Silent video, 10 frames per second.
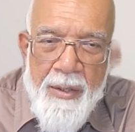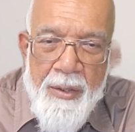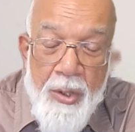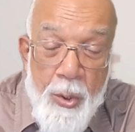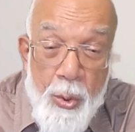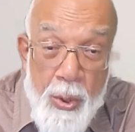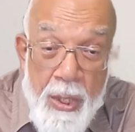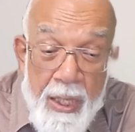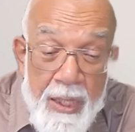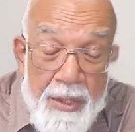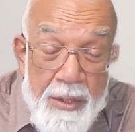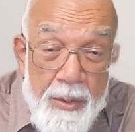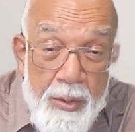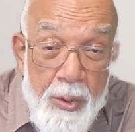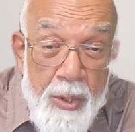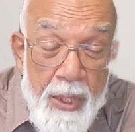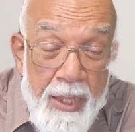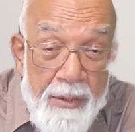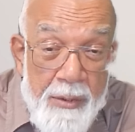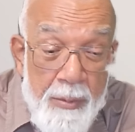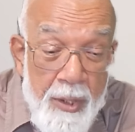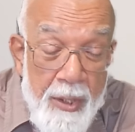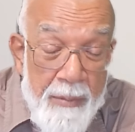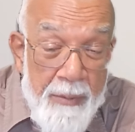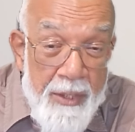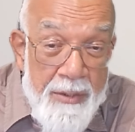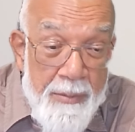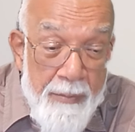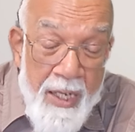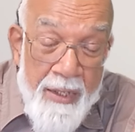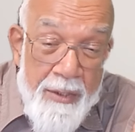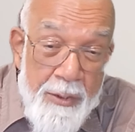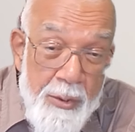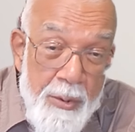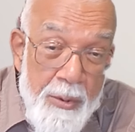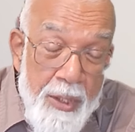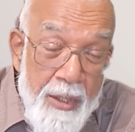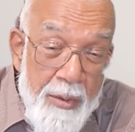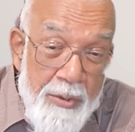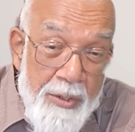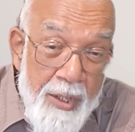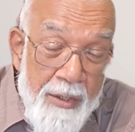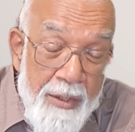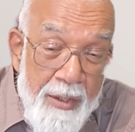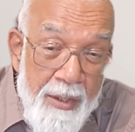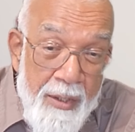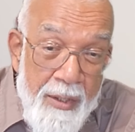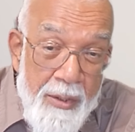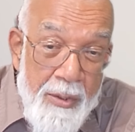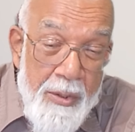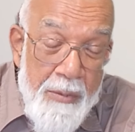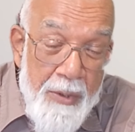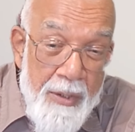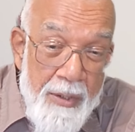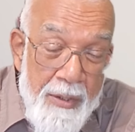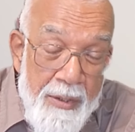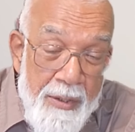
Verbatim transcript: You are looking in, you are looking at the body means mind is not looking outside to the world.